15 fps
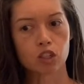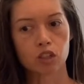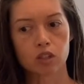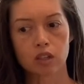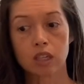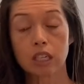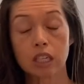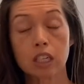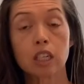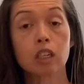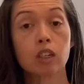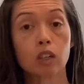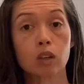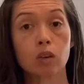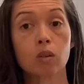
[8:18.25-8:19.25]
He
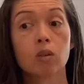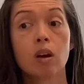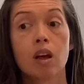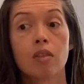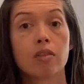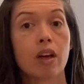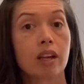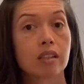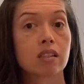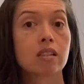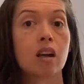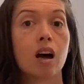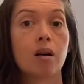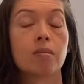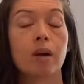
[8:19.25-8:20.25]
knew that's
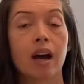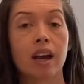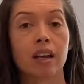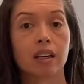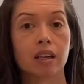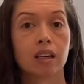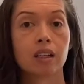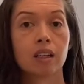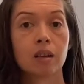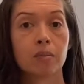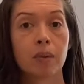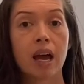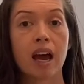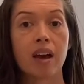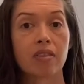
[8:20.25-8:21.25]
not my
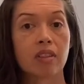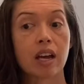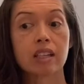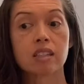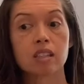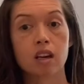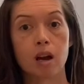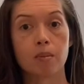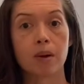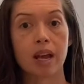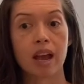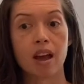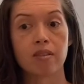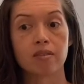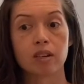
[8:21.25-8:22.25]
path, that's not my
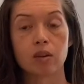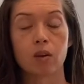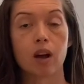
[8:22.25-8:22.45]
avenue.